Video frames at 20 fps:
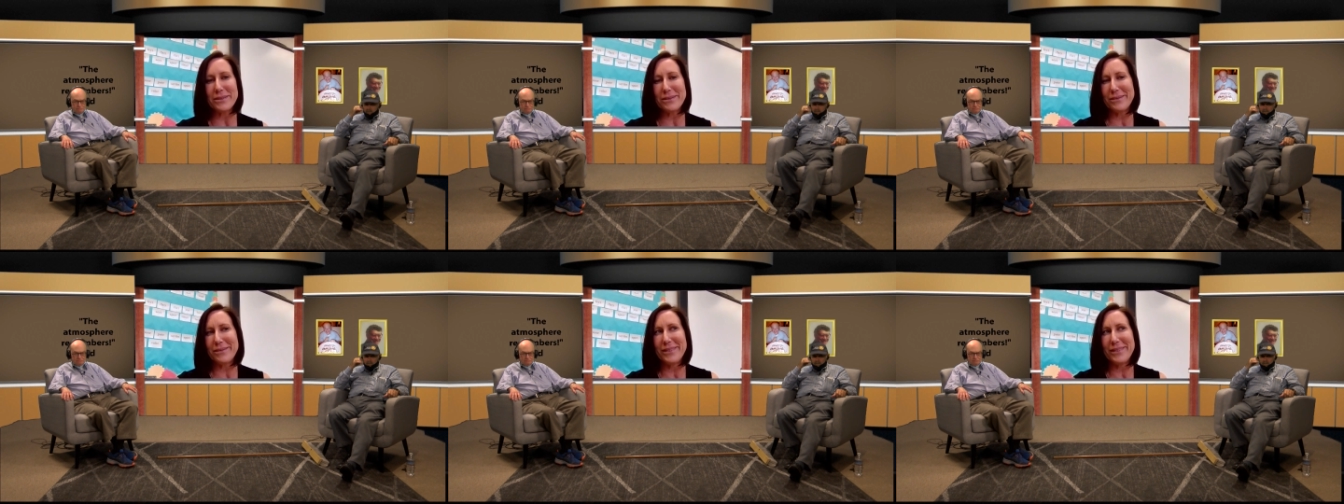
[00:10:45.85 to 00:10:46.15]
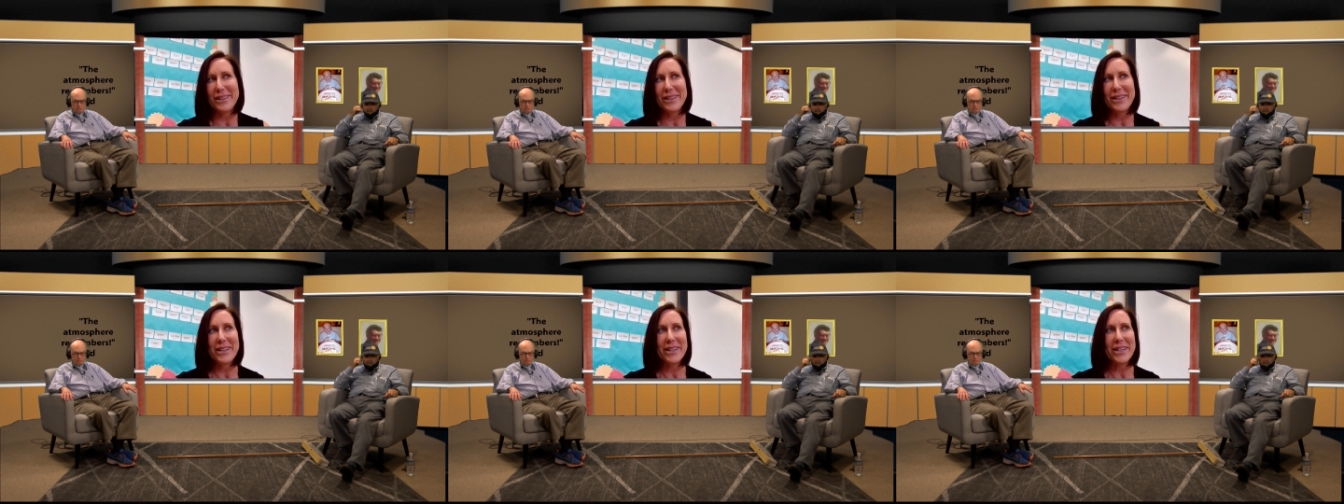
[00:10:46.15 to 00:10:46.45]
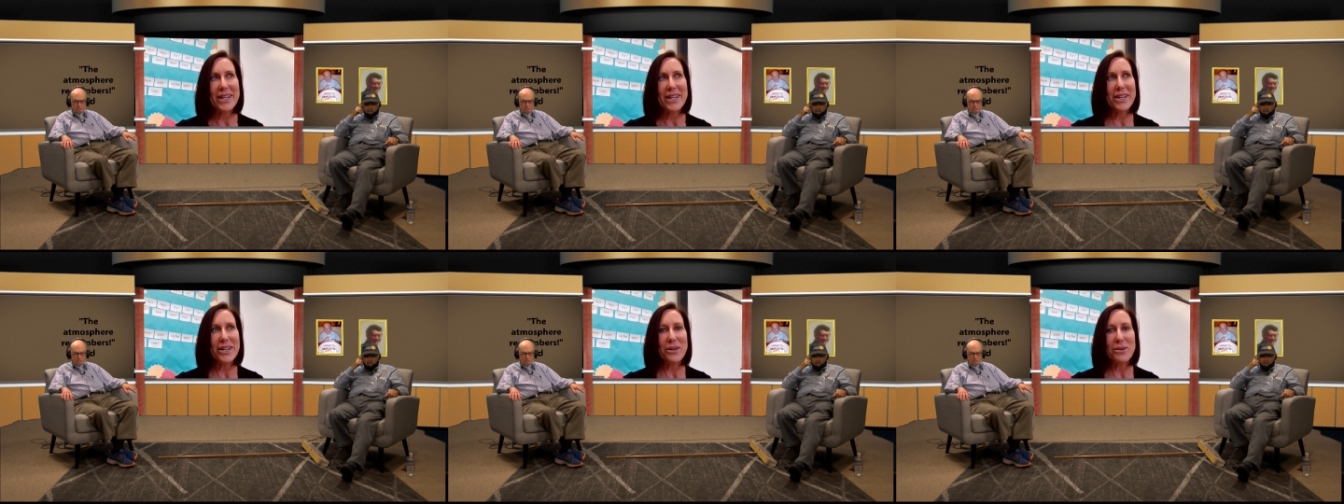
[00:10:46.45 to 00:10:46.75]
And,
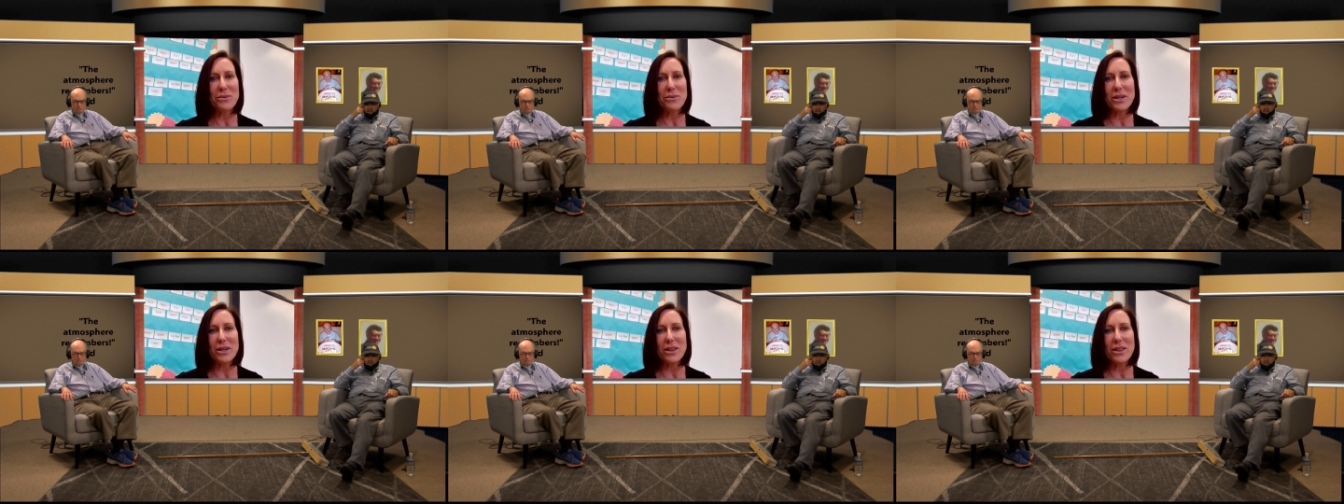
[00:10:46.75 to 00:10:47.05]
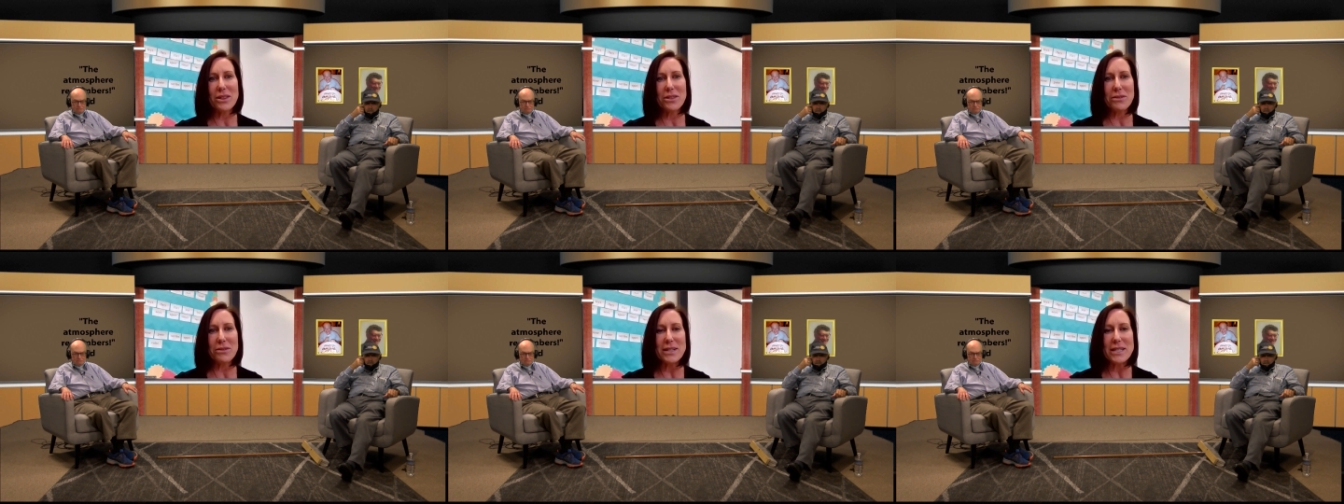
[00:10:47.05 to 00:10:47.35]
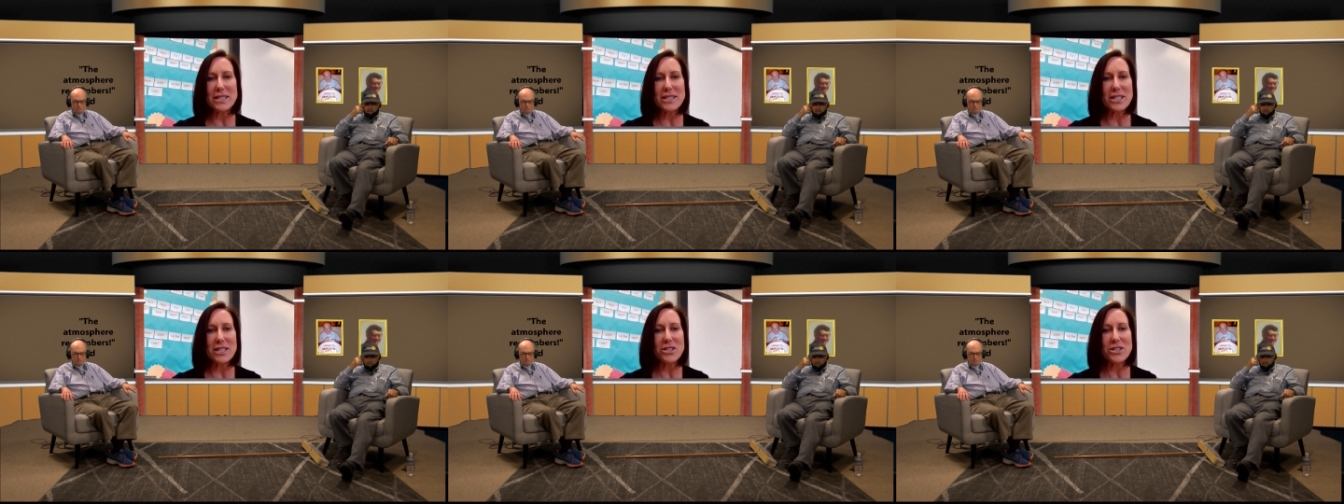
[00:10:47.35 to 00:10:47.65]
you know, we're
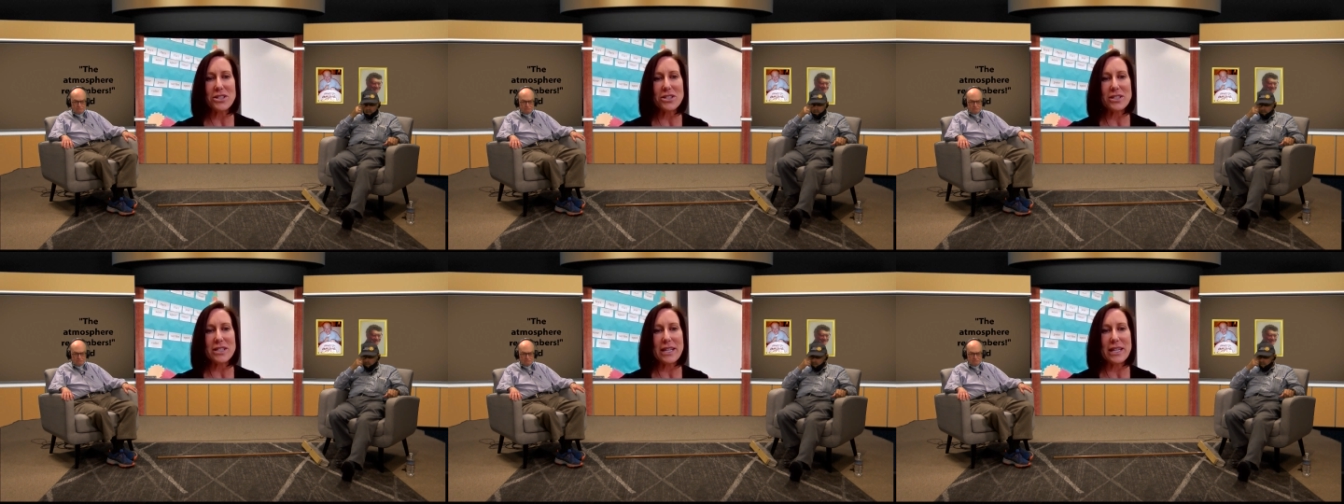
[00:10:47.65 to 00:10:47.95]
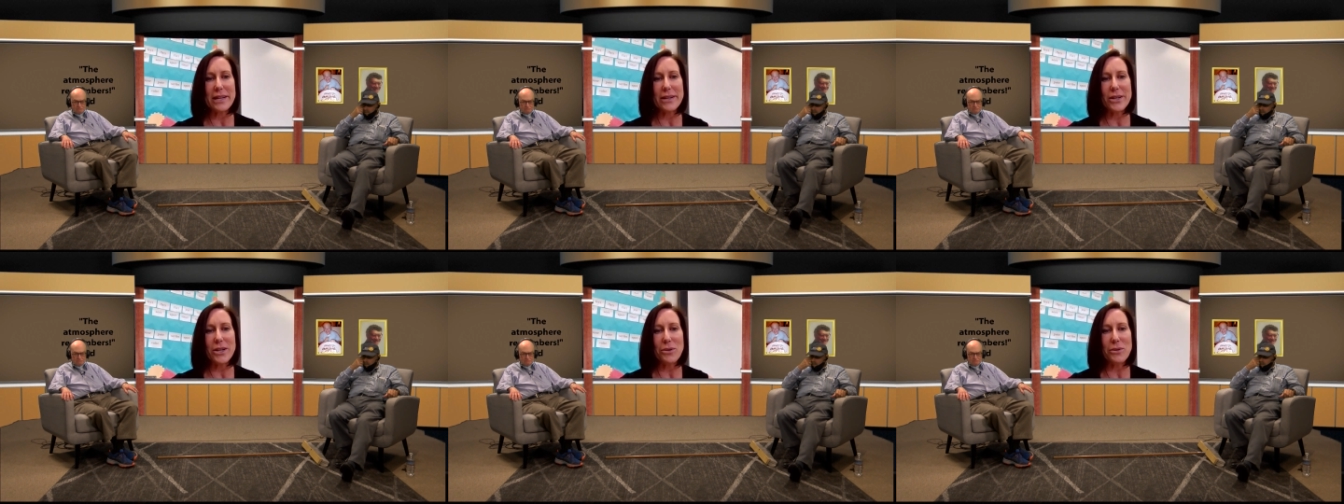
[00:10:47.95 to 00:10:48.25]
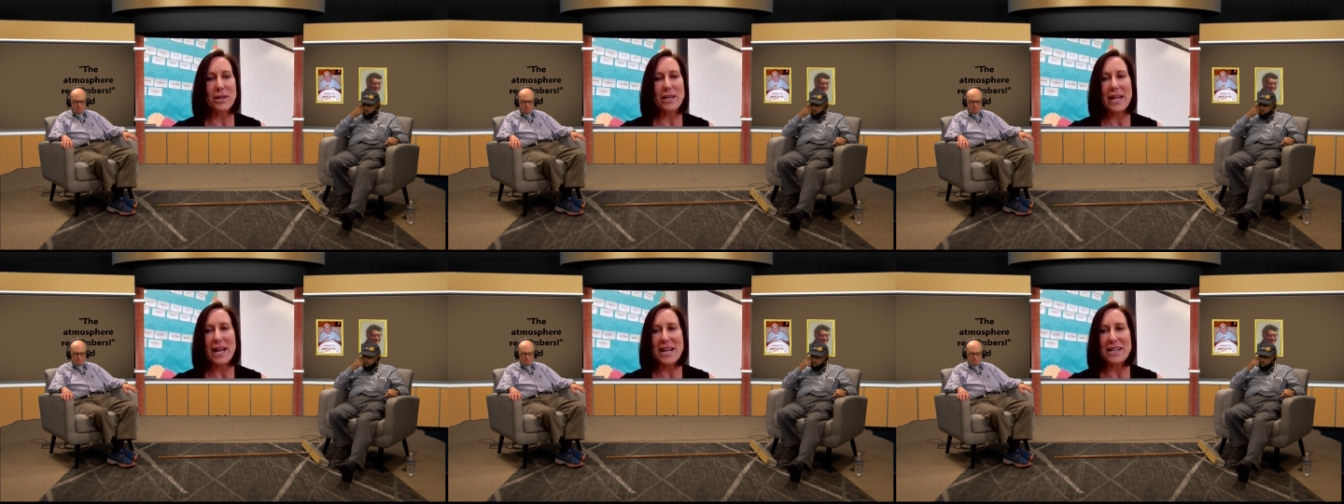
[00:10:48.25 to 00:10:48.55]
three sisters that no
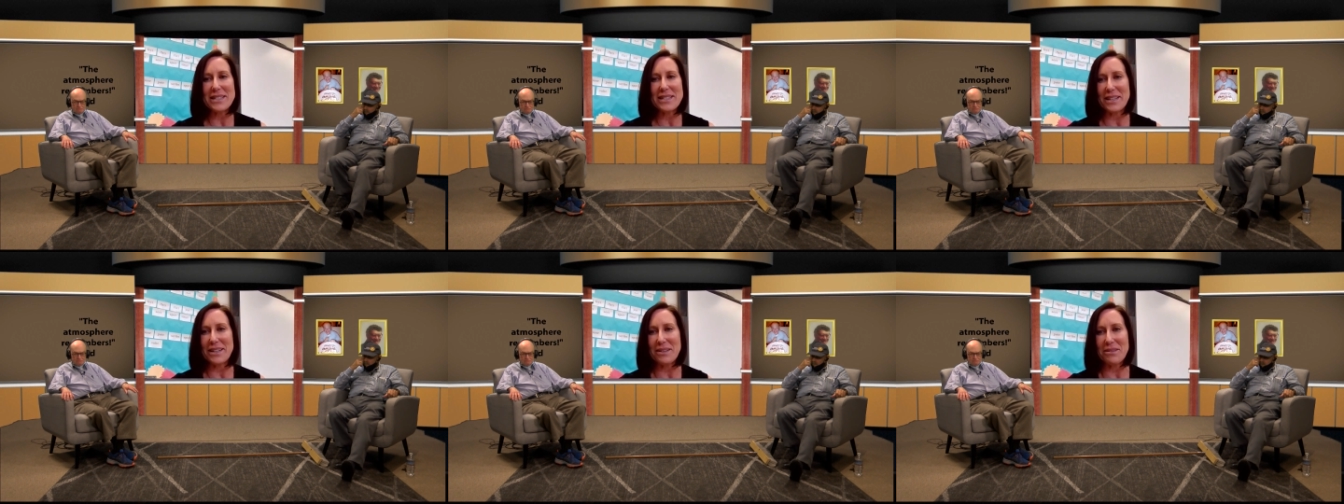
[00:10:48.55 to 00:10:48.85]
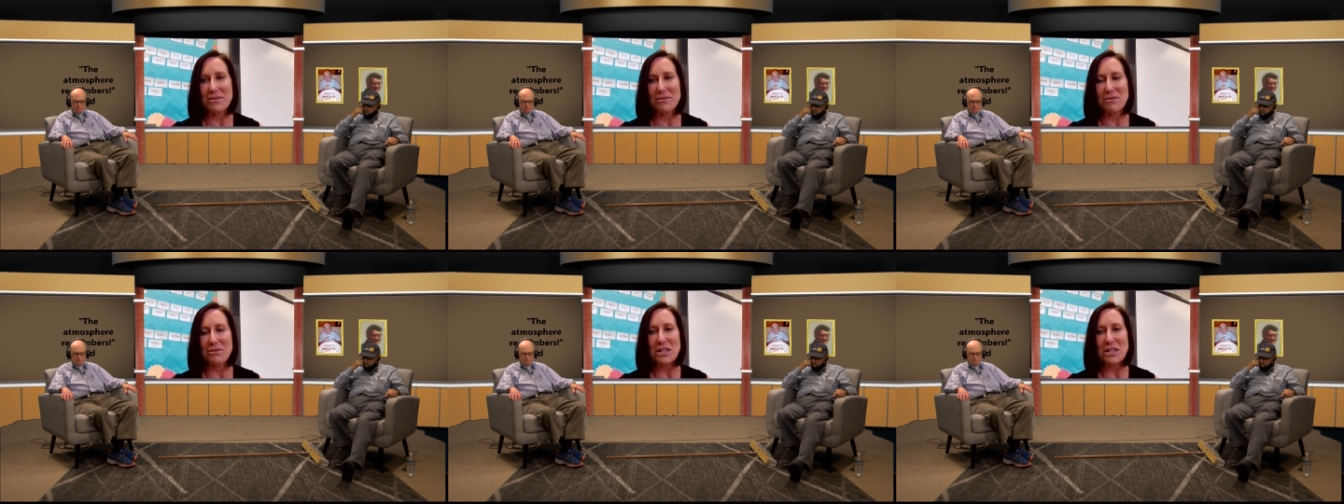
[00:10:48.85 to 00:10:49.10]
one has a